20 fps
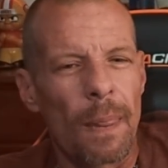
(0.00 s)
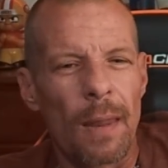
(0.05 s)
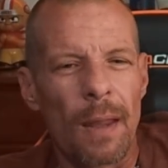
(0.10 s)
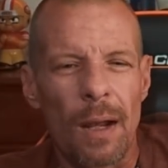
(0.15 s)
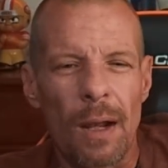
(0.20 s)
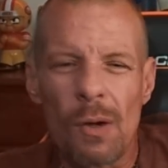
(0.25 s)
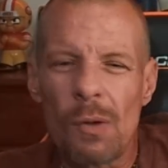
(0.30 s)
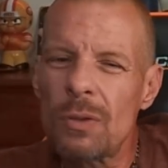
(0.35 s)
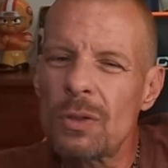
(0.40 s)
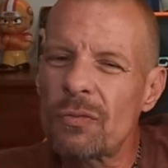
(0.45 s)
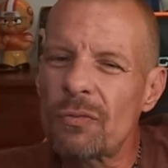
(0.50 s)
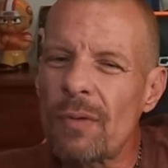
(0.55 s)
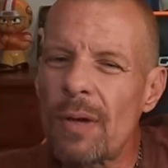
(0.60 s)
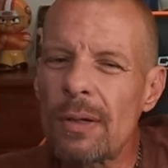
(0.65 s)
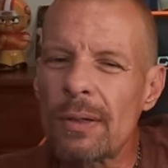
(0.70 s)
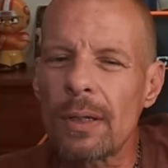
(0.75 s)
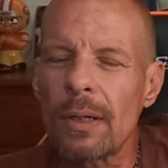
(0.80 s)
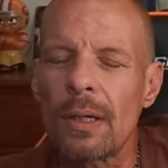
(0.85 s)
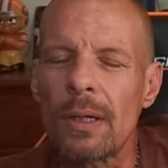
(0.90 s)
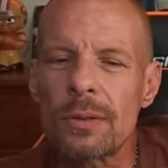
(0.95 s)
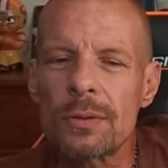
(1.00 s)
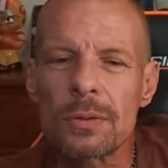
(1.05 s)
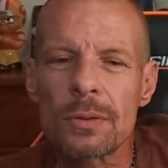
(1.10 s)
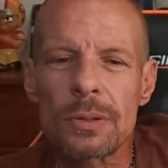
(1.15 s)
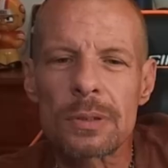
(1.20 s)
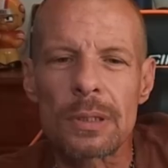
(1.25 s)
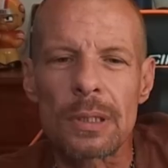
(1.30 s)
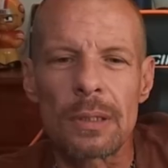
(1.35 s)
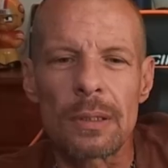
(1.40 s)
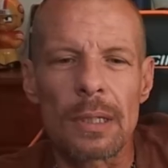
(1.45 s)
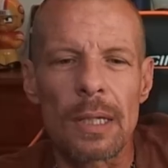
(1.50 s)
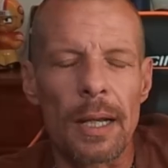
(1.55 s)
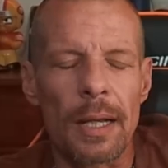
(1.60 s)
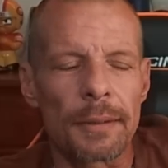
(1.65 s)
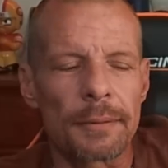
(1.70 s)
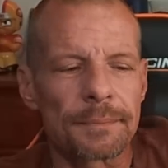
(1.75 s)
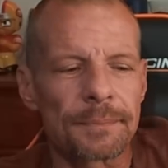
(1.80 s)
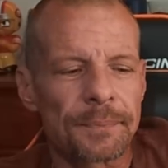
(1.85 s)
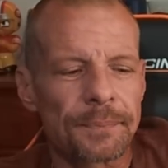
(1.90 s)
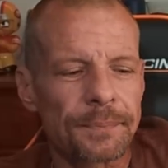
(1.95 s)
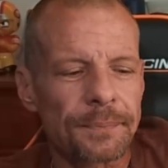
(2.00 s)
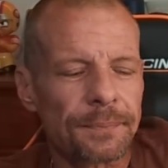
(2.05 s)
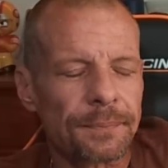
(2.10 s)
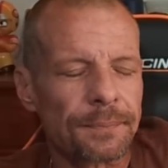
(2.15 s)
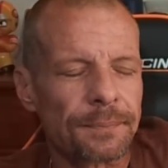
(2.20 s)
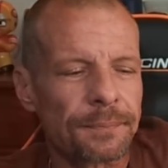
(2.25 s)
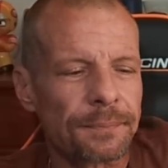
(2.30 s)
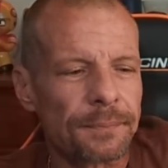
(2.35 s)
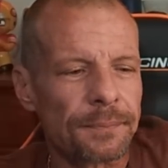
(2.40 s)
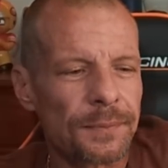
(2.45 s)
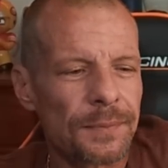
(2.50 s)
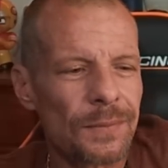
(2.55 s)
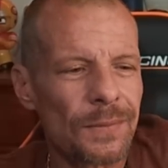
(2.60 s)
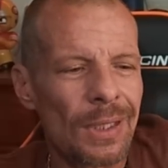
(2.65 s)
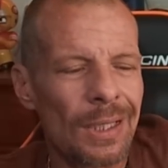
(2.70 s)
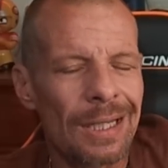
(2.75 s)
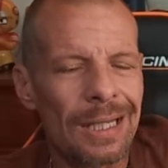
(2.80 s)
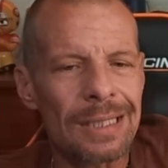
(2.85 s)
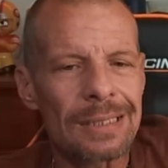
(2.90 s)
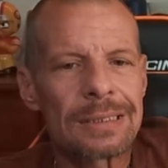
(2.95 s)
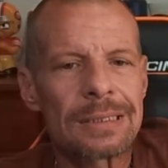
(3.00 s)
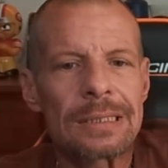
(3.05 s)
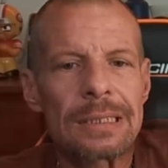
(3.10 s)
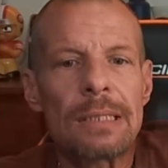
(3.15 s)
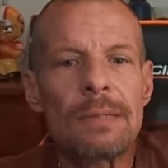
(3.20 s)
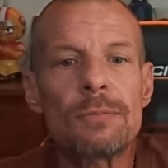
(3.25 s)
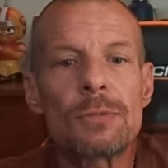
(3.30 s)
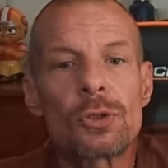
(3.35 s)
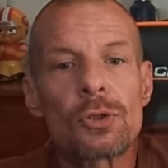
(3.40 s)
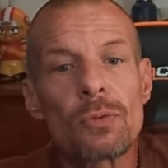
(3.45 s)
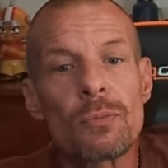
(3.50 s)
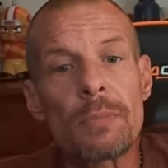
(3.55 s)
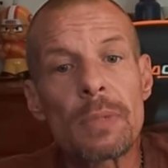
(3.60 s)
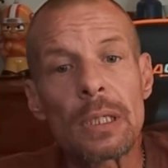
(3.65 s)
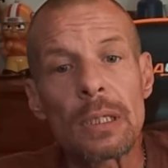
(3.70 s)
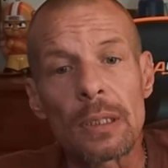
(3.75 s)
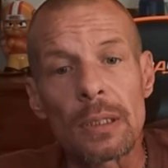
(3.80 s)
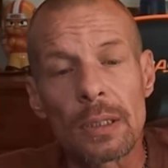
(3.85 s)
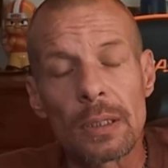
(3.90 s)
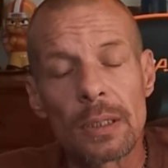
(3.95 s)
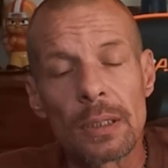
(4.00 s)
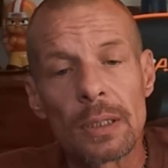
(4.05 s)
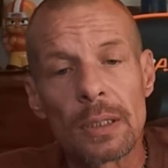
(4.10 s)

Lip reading: I always found it interesting that it seemed to me